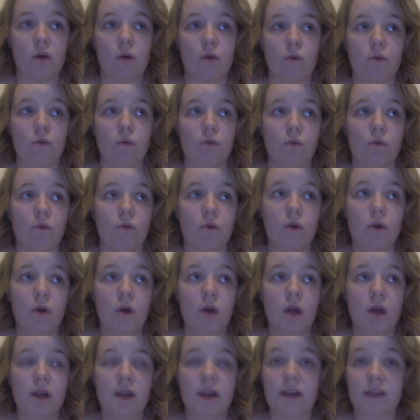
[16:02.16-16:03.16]
or
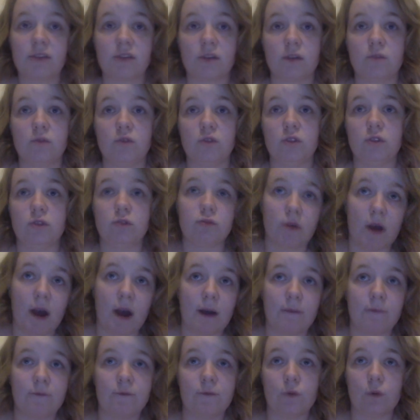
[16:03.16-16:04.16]
next time she's
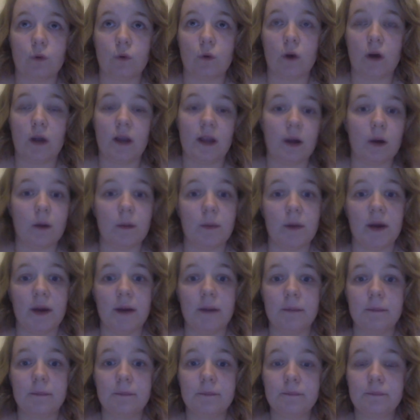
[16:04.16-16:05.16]
round for a little bit,
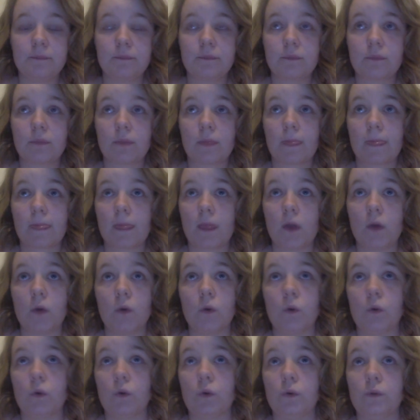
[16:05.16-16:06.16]

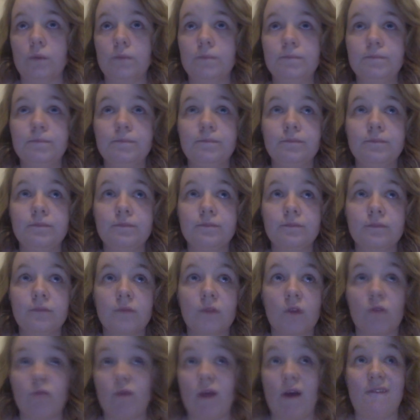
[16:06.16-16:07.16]
or
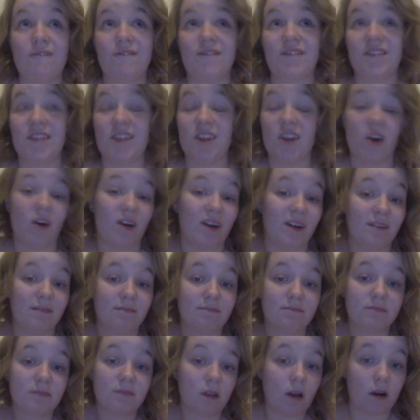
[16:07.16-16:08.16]
round for the night,
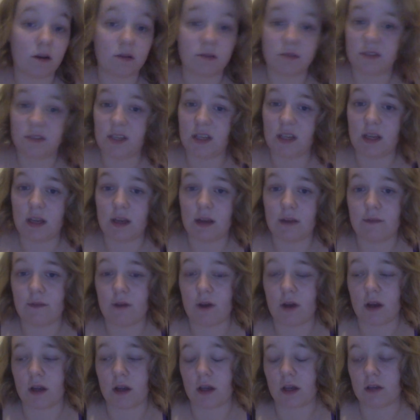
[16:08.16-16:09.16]
I'll see if
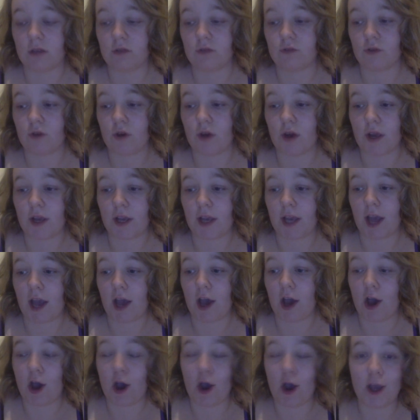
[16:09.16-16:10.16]
I can try and get
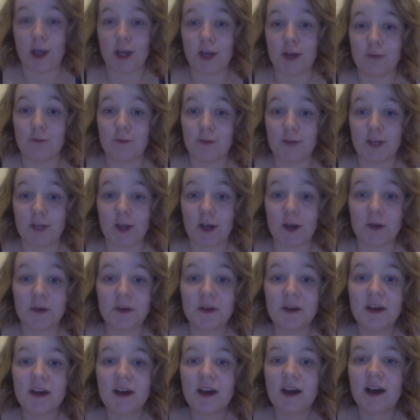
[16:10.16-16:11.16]
her in a video.
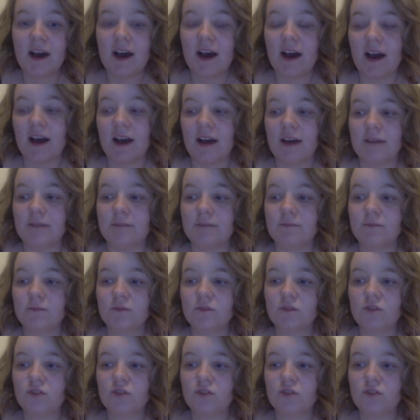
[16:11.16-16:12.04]
I